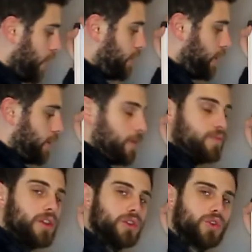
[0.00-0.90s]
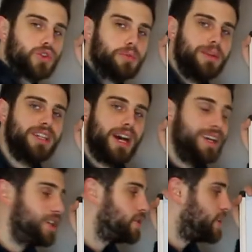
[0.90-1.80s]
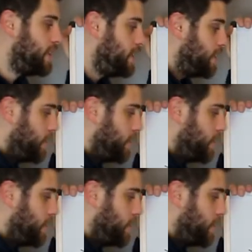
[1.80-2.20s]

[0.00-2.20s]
you have a social media agency,